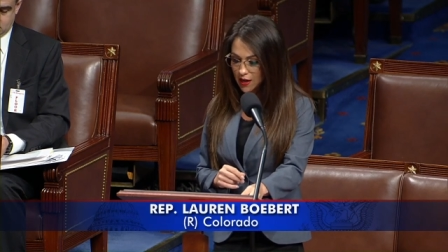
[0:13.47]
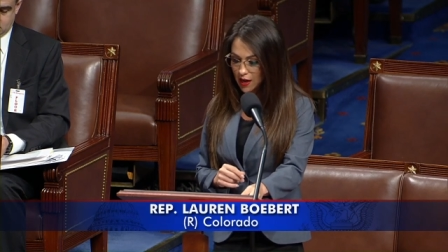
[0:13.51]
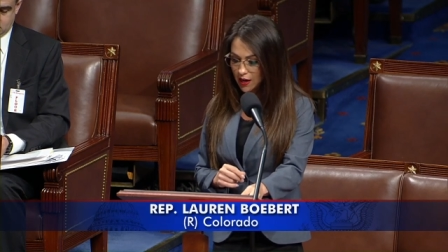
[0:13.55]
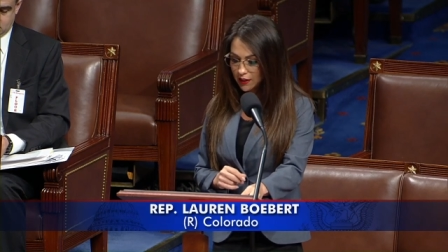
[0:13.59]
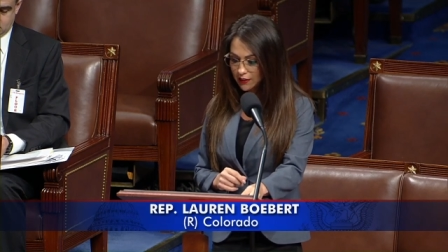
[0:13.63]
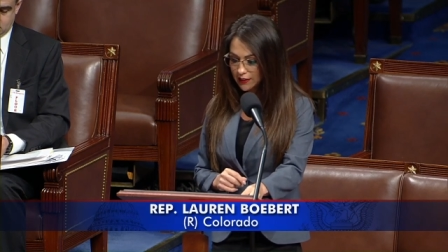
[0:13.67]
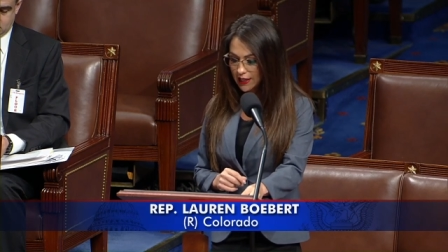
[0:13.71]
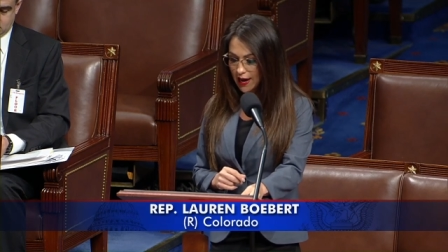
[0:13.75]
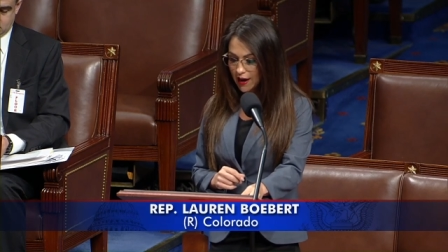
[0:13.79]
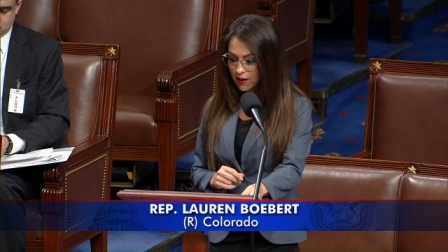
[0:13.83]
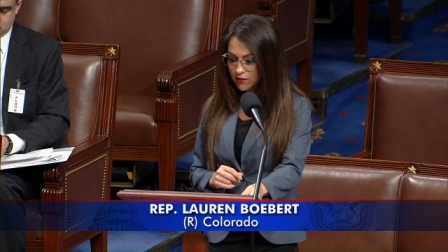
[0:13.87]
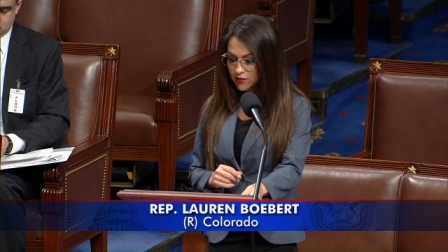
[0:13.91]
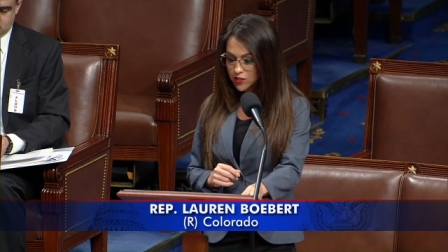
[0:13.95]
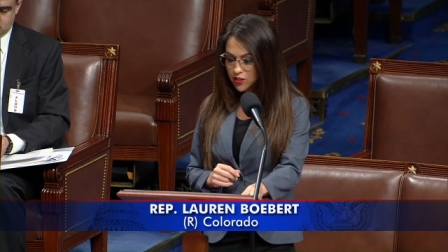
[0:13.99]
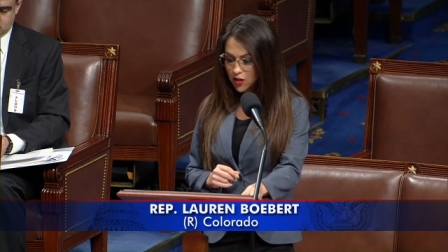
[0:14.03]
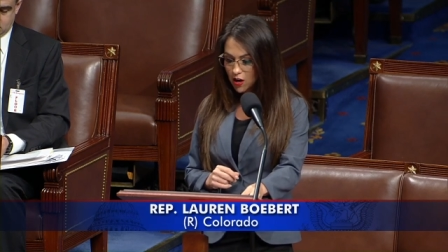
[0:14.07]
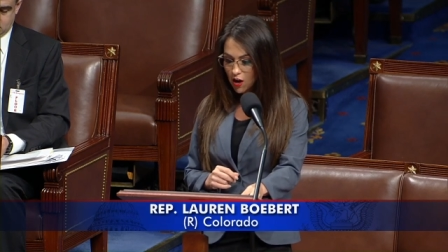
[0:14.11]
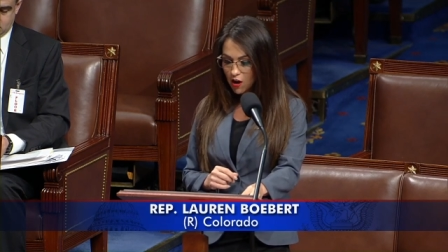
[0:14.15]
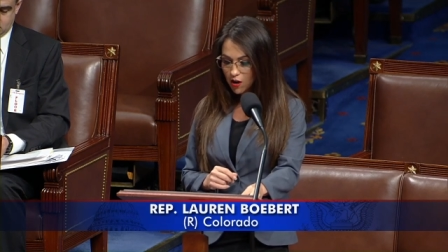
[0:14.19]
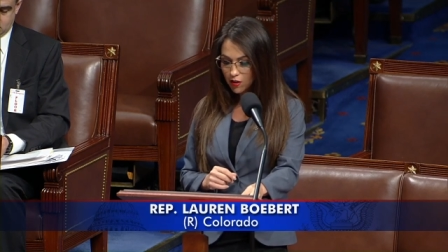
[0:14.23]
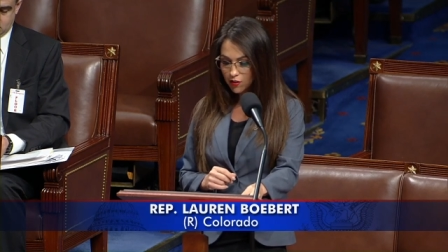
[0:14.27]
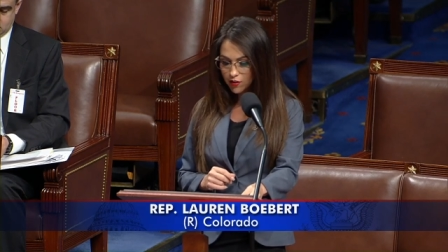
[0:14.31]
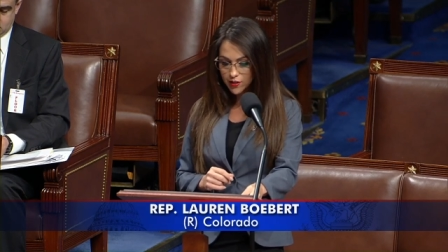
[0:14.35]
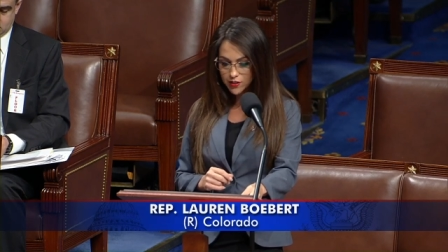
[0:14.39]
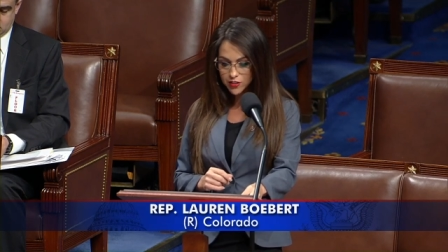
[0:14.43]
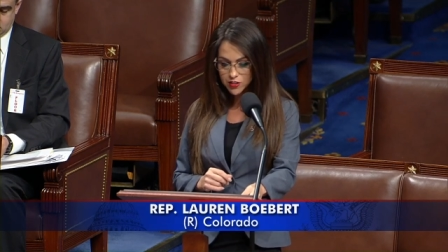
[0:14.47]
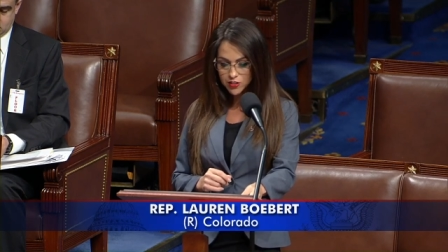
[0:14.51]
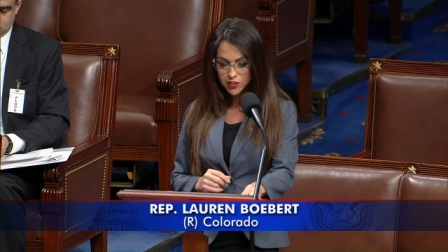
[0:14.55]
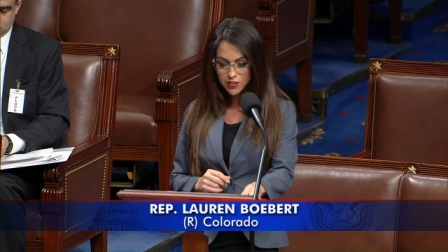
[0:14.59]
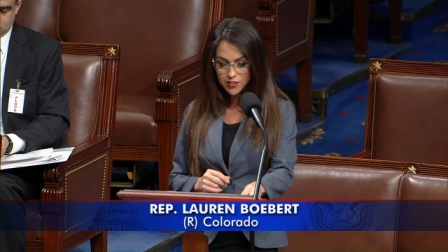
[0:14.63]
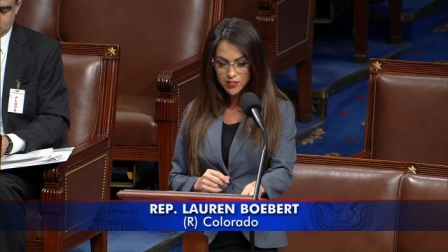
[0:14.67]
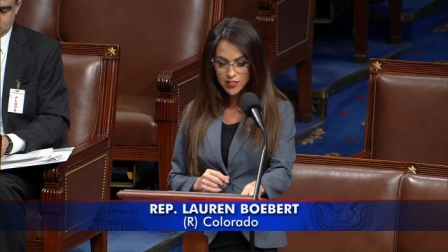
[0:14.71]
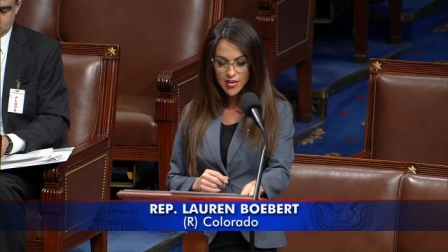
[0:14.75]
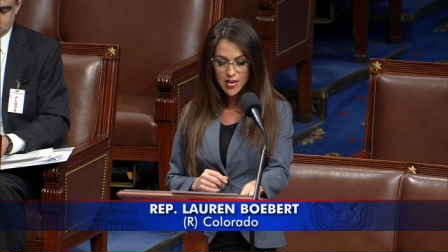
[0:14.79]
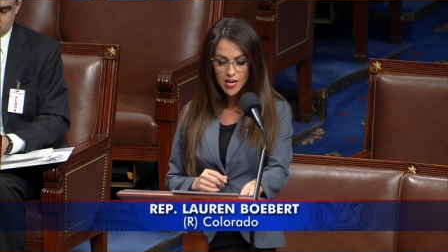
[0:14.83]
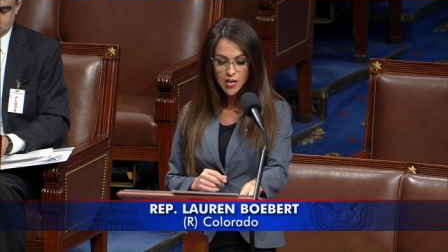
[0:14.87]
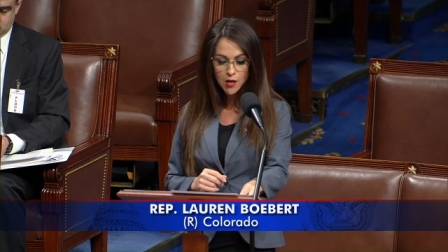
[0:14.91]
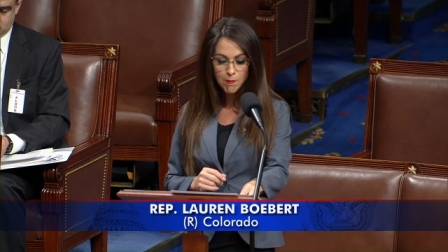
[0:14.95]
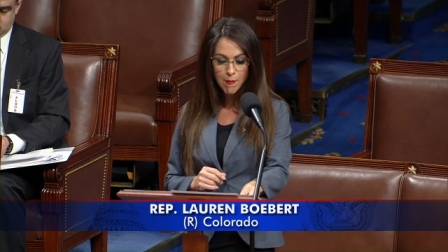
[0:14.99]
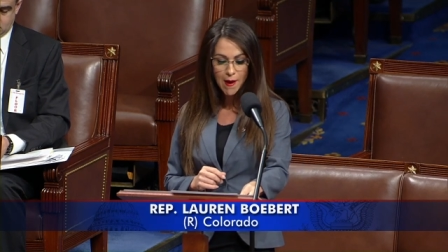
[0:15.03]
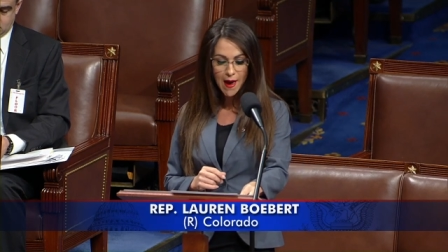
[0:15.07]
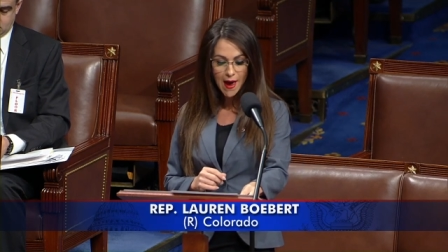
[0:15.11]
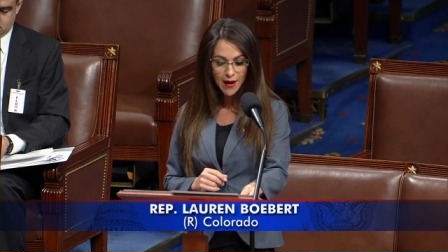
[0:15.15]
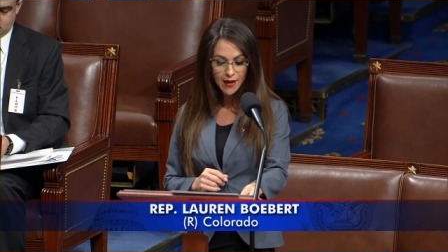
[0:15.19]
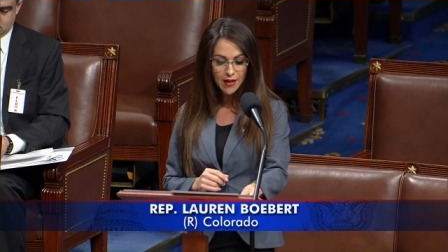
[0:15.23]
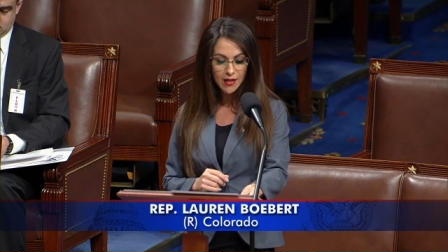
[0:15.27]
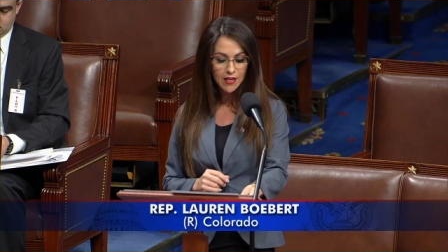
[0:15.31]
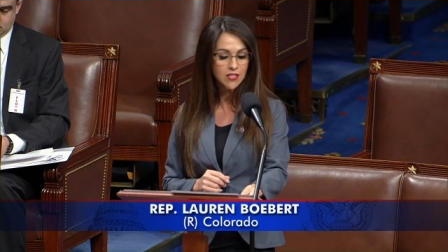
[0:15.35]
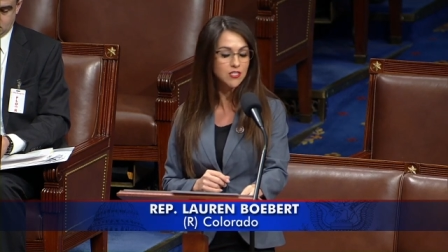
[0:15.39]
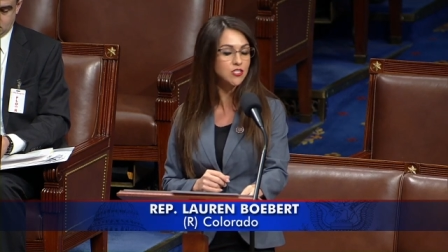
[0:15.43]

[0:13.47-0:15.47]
allows Congress to take back